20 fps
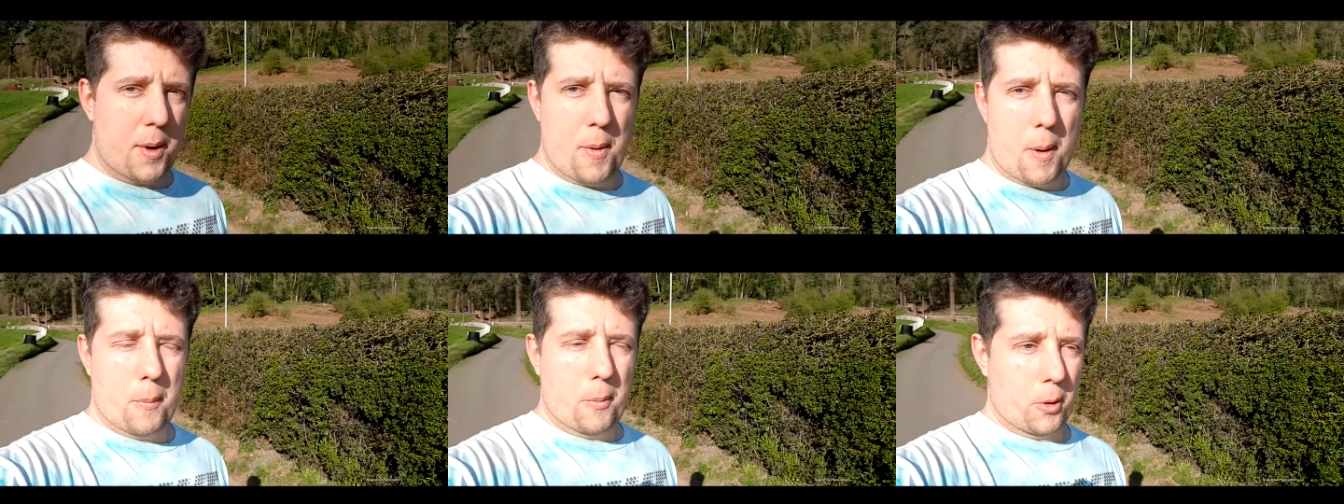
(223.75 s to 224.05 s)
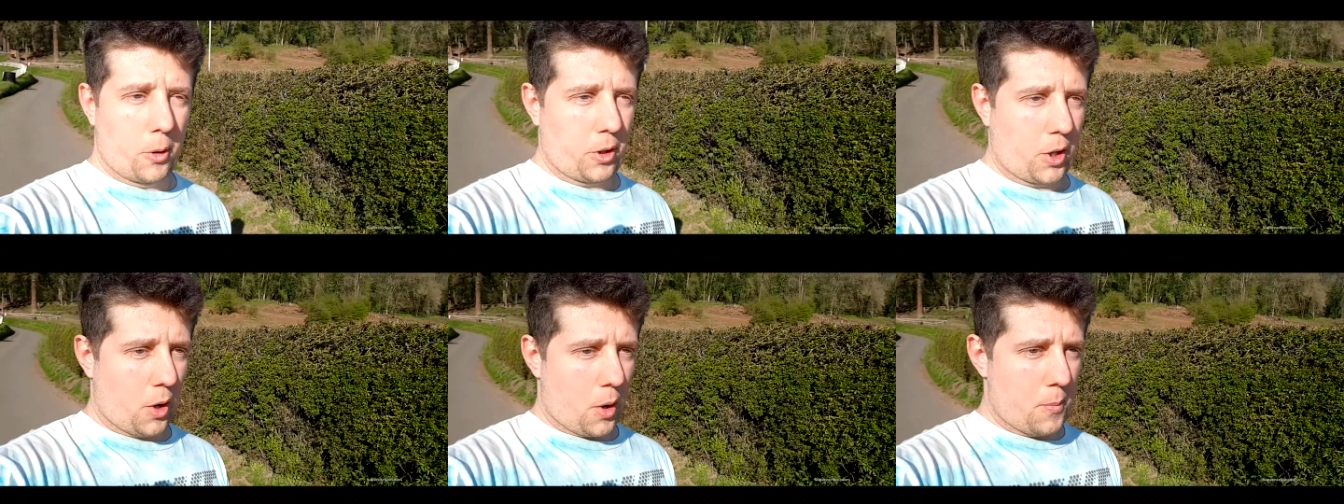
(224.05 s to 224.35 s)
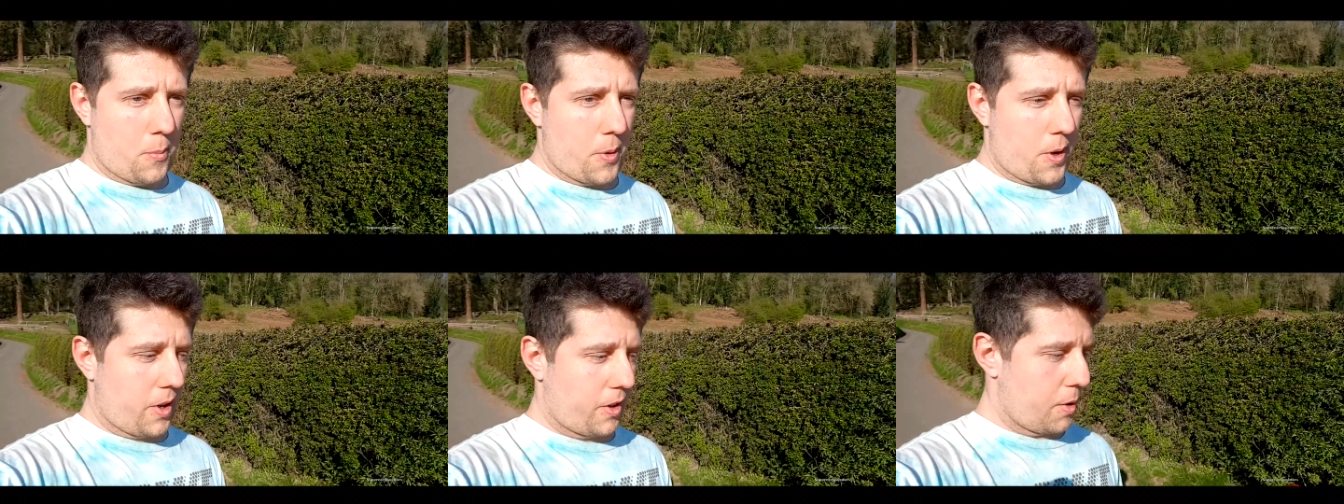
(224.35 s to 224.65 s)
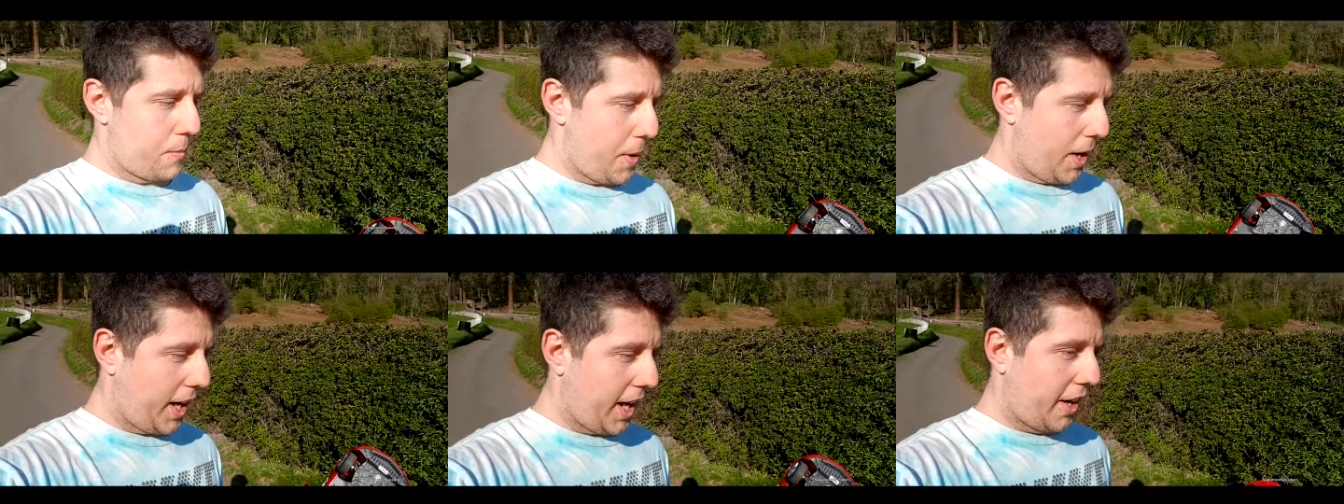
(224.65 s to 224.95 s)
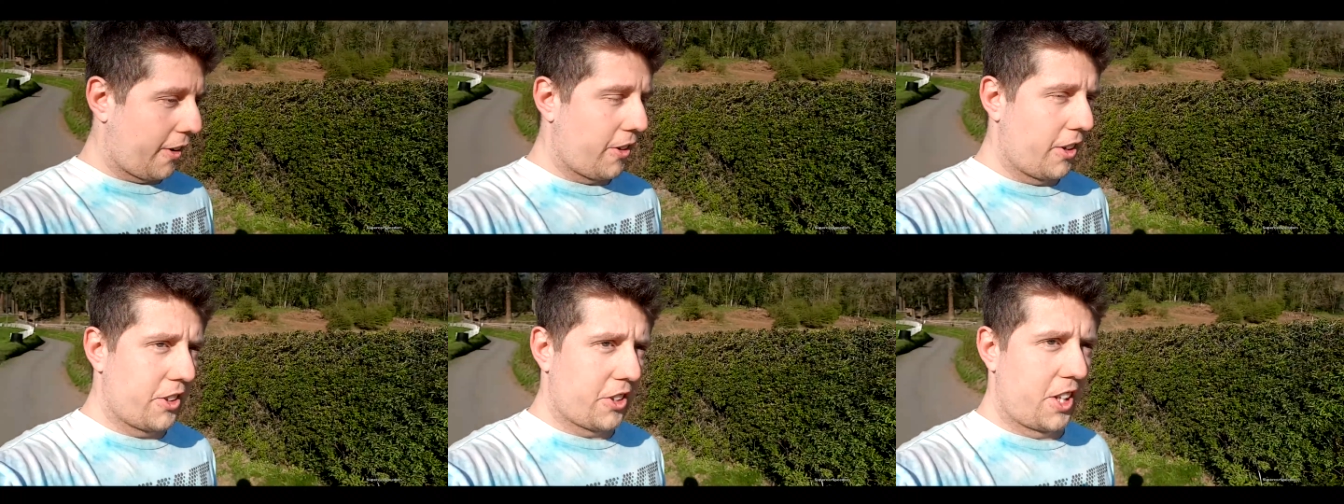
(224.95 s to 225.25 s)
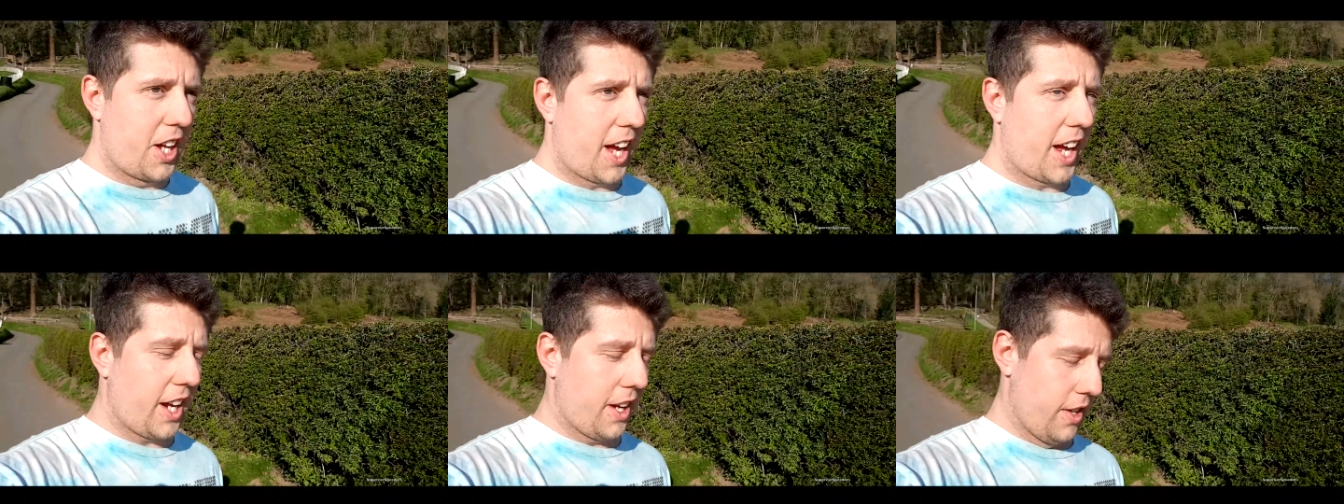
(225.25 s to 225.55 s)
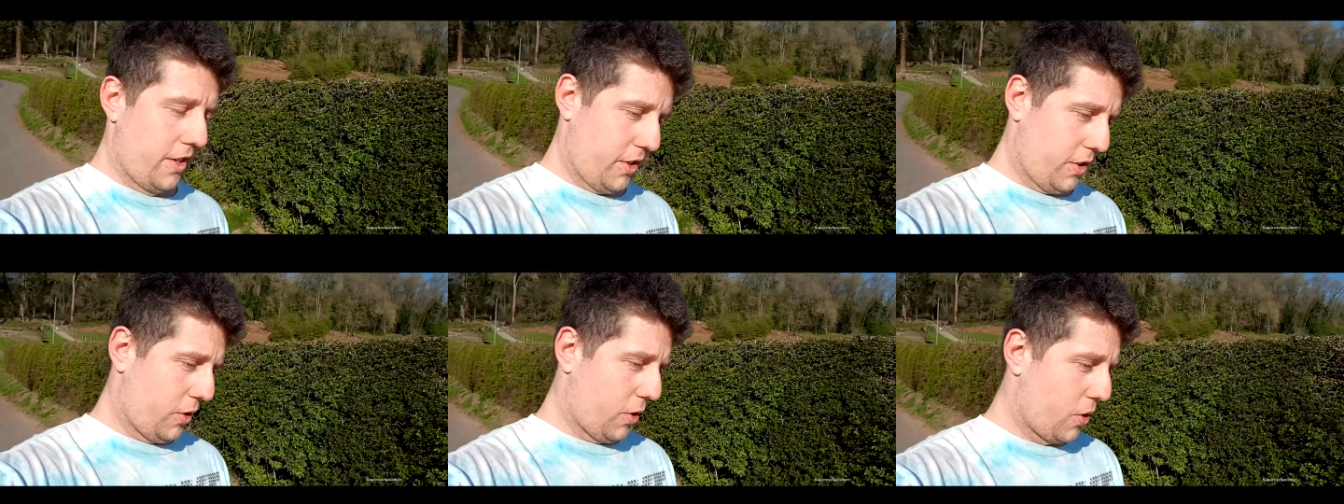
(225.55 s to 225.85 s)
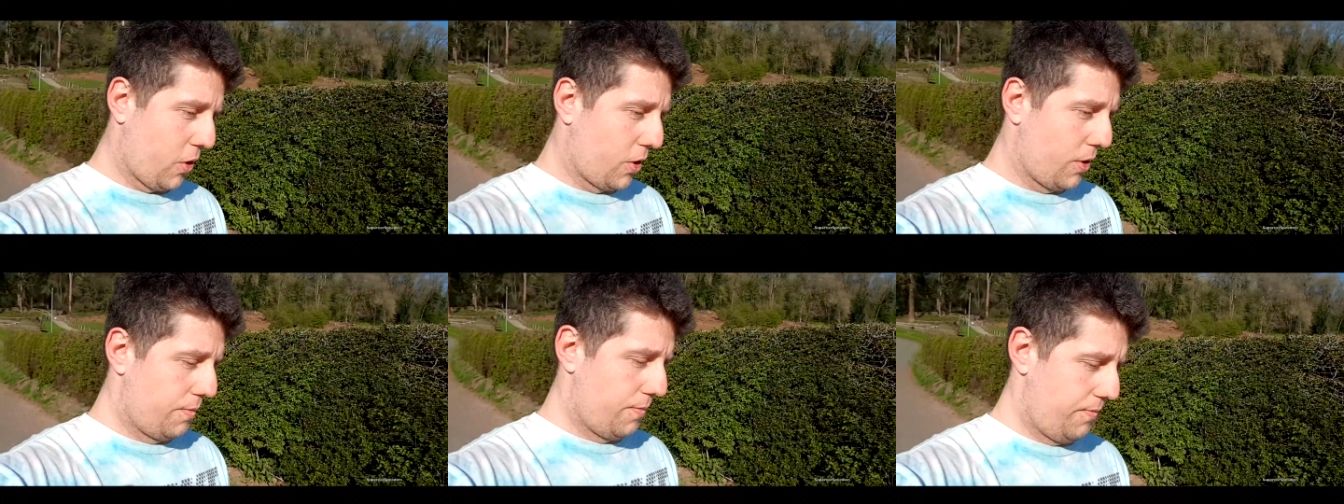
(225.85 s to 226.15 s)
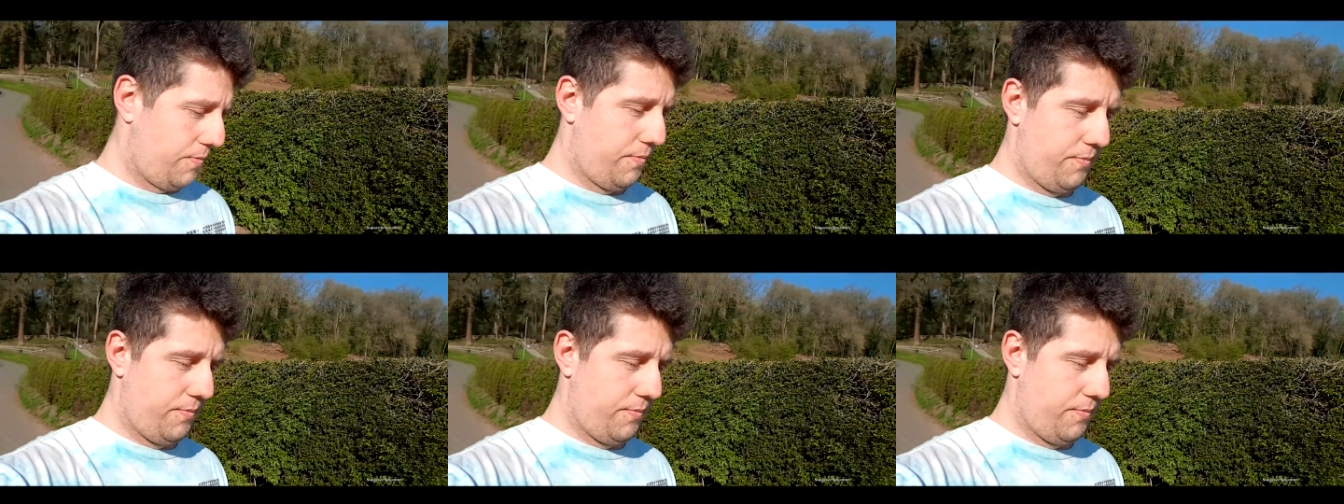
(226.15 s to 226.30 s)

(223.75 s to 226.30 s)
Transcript: maybe we'll go up there a bit later on today or